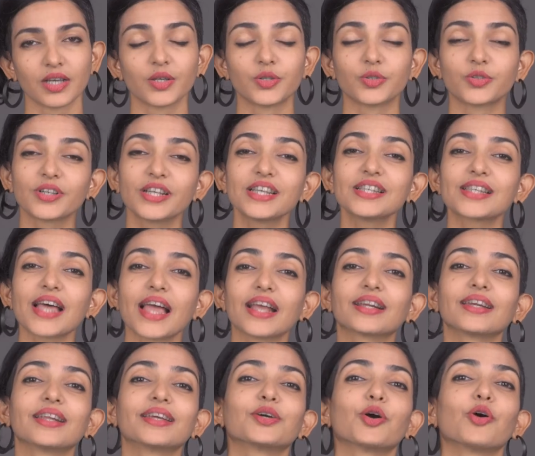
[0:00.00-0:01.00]

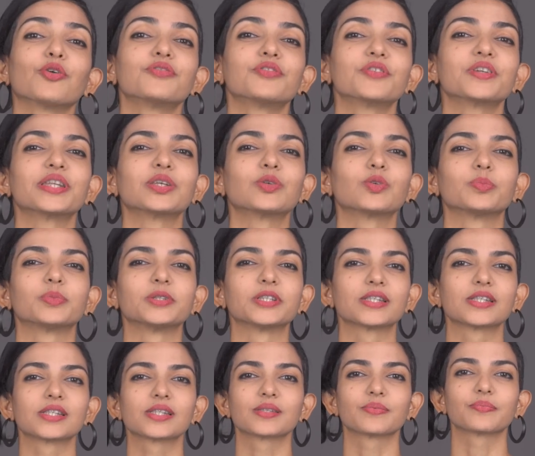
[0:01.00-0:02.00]
Recycling of
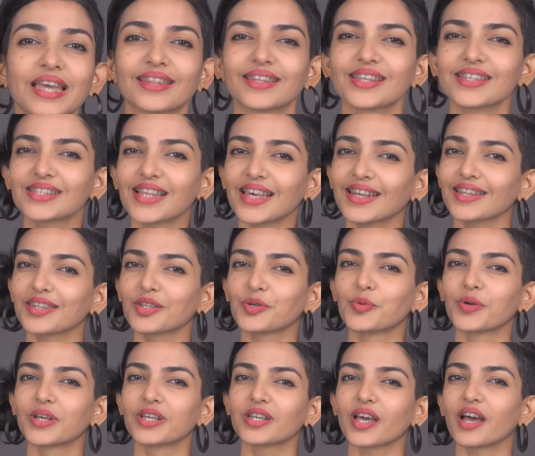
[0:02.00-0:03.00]
renewables. The sun and the
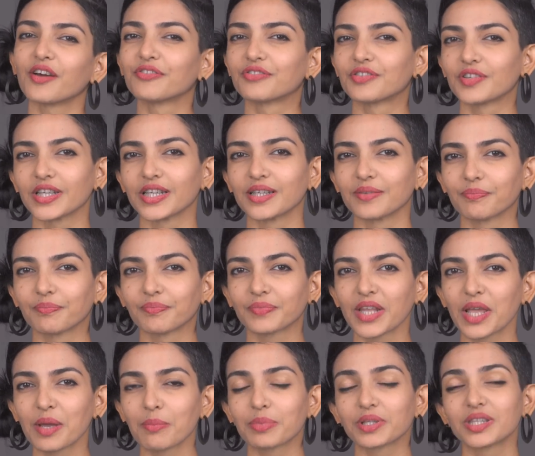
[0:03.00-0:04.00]
wind are free,
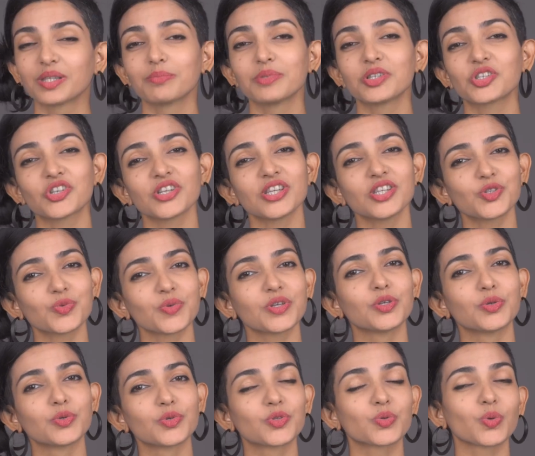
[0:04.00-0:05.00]
but the machines we
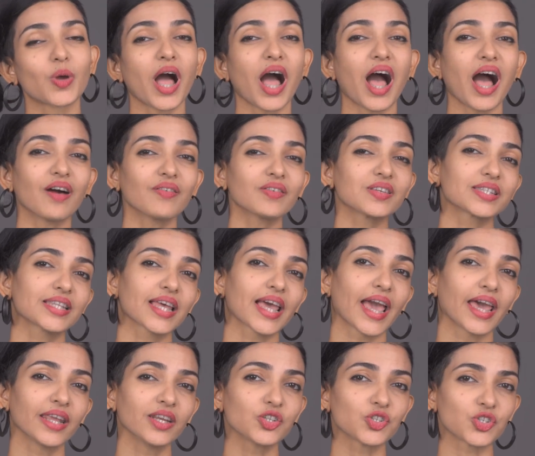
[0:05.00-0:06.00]
use to harvest their
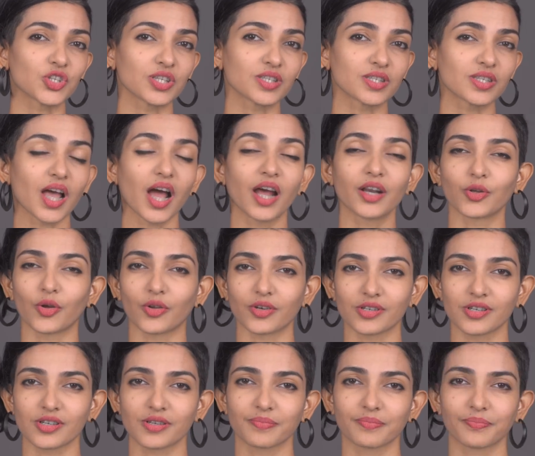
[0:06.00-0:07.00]
energies are not.